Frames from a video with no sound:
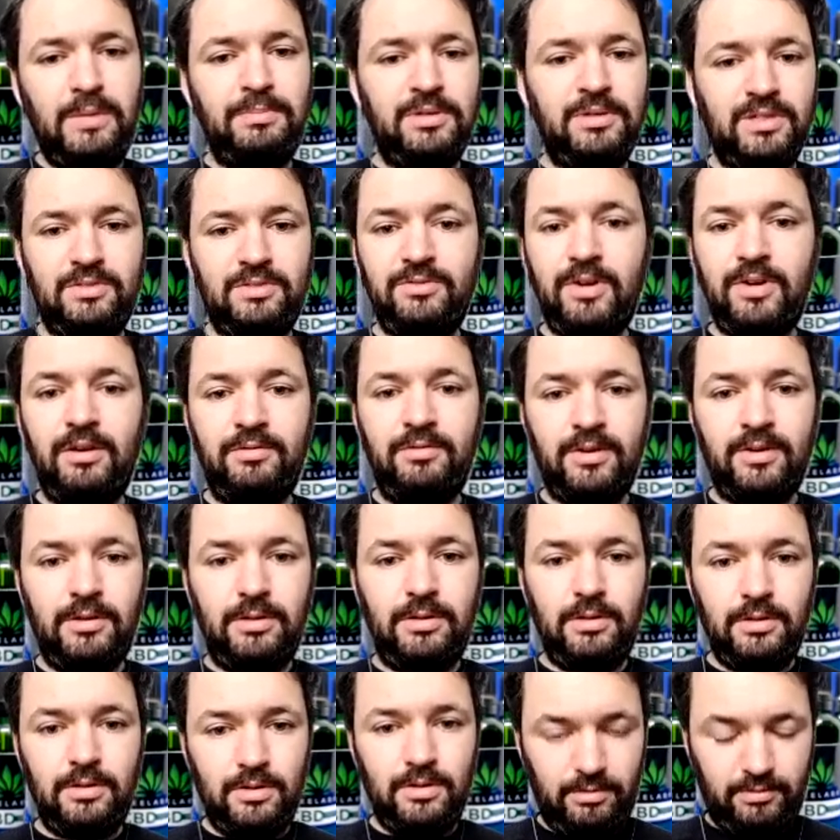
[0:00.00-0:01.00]
is very,
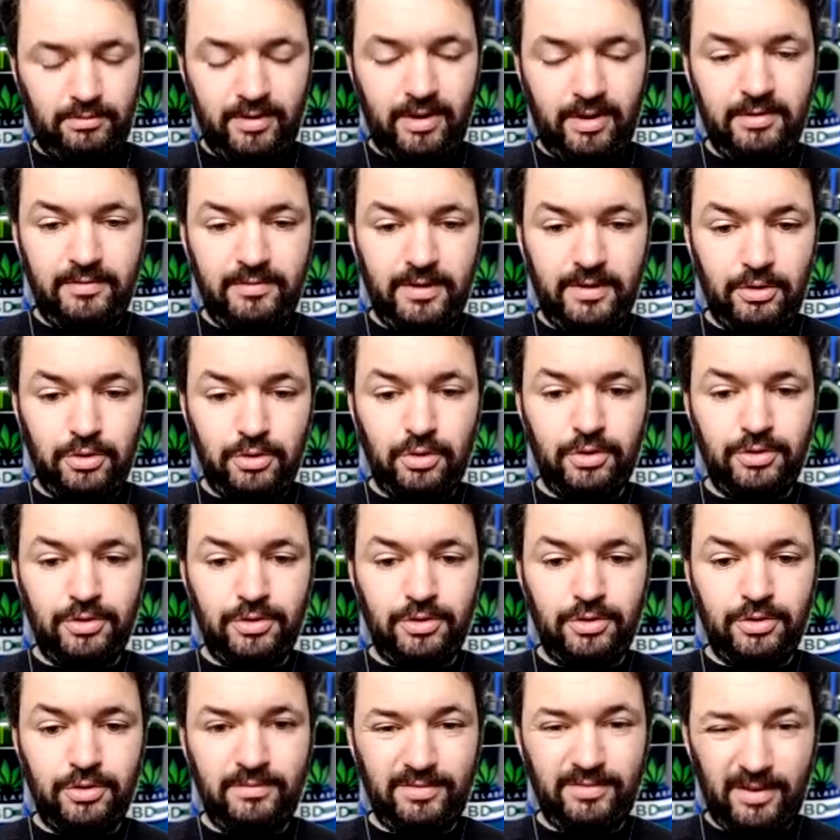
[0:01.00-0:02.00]
very, very, very good,
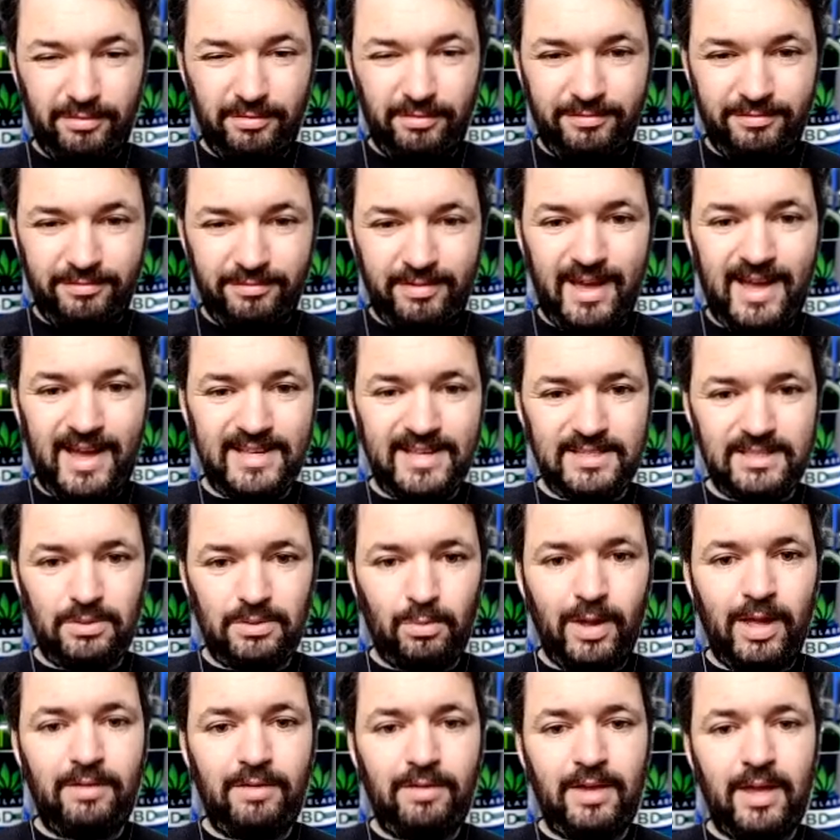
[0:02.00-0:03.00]
very fast way
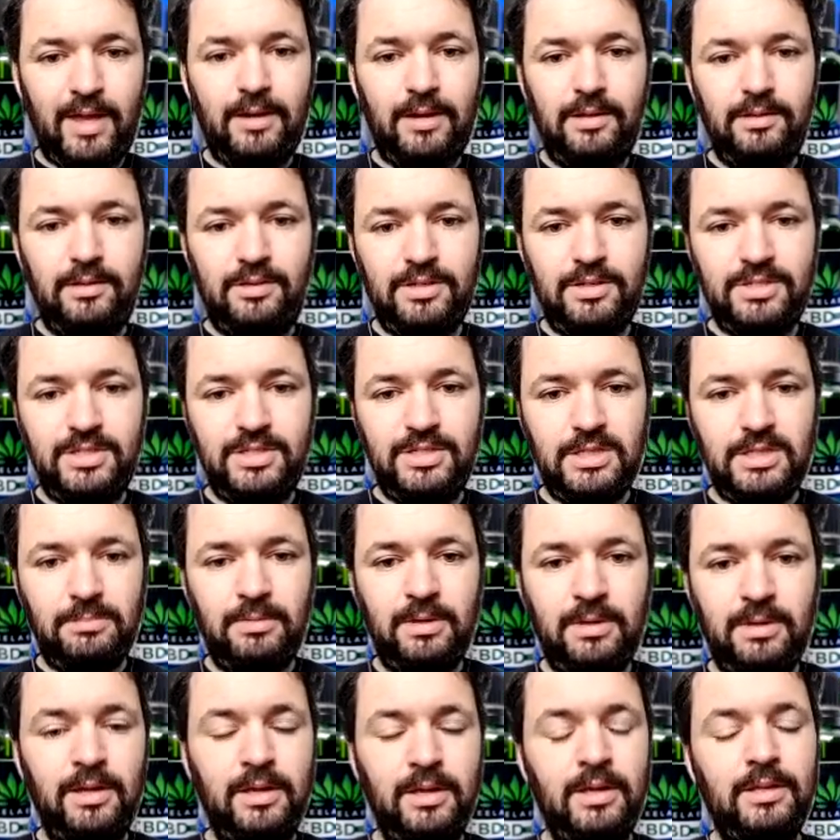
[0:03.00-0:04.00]
of getting it into your system.
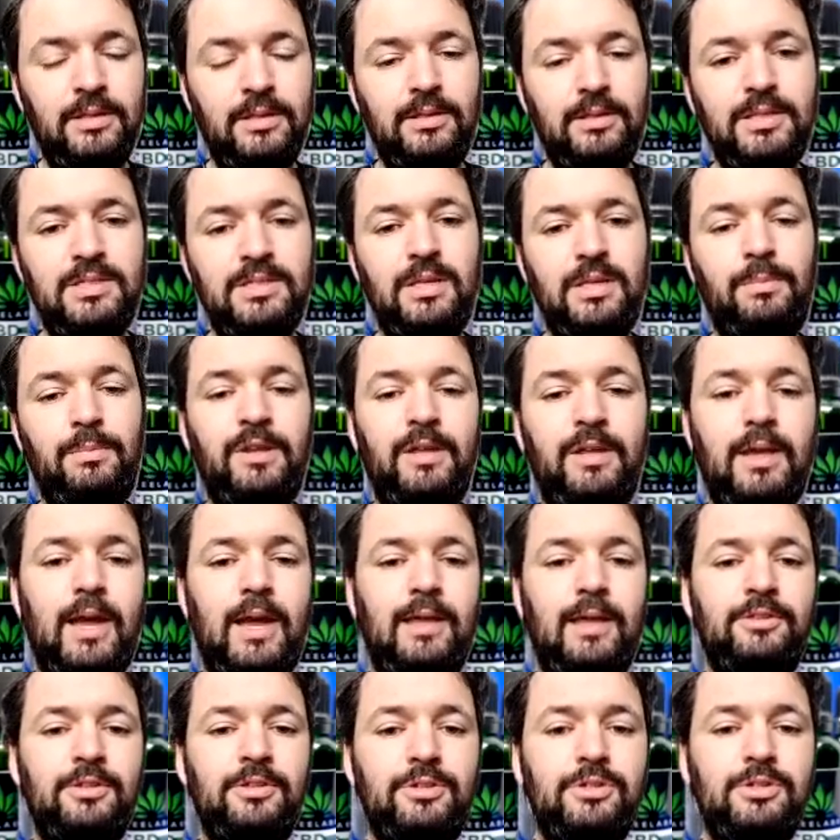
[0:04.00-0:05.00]
The CBD
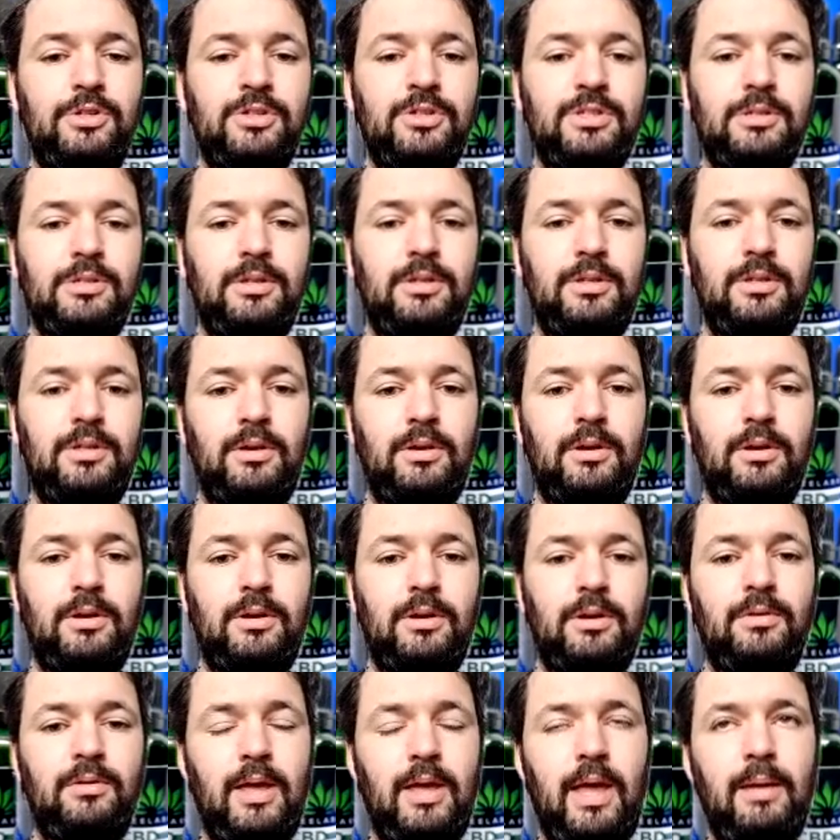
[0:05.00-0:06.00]
enters your
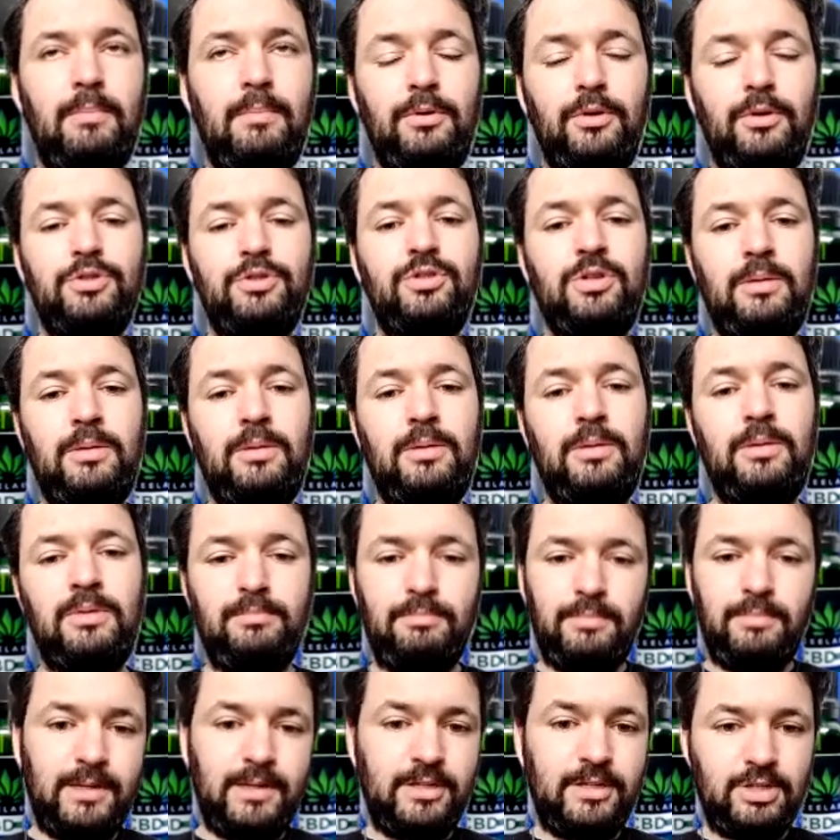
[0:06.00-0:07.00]
bloodstream
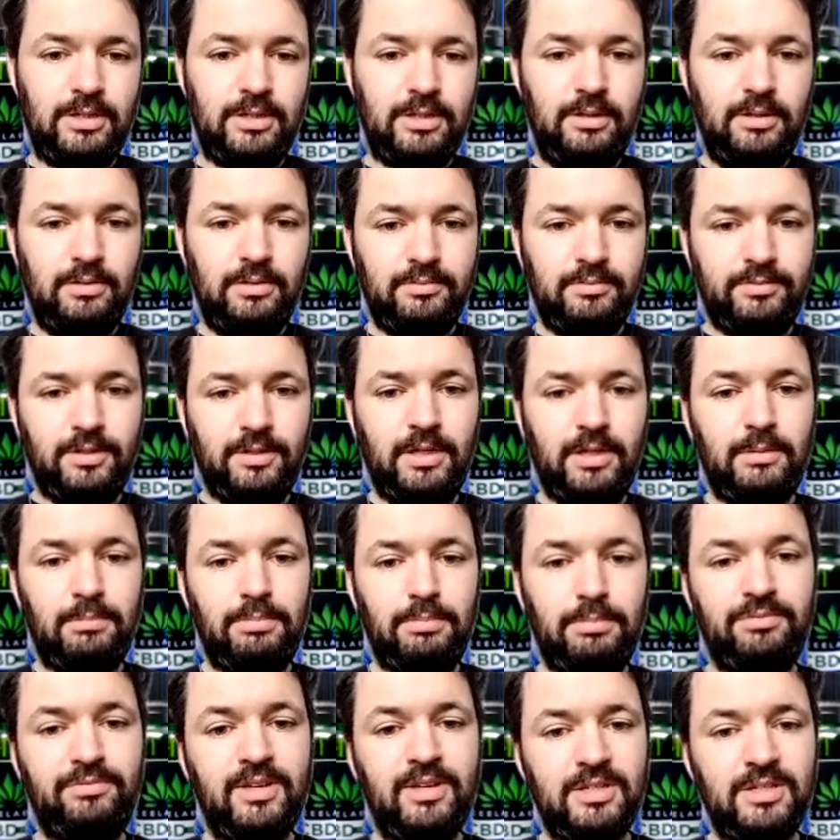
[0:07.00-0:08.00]
immediately via the blood
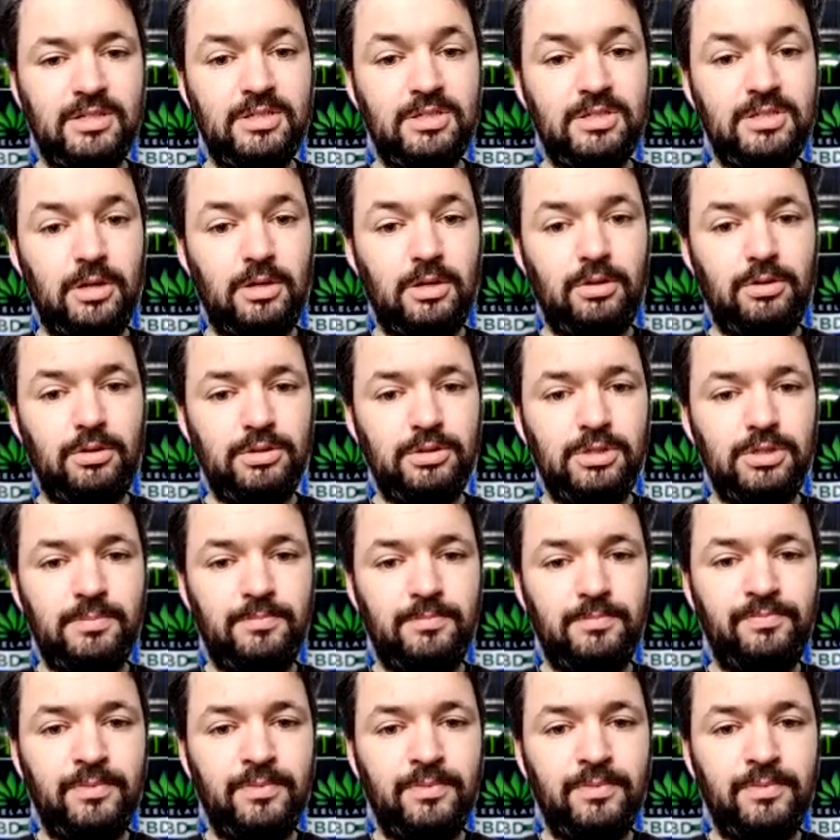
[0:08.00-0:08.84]
vessels in your lungs.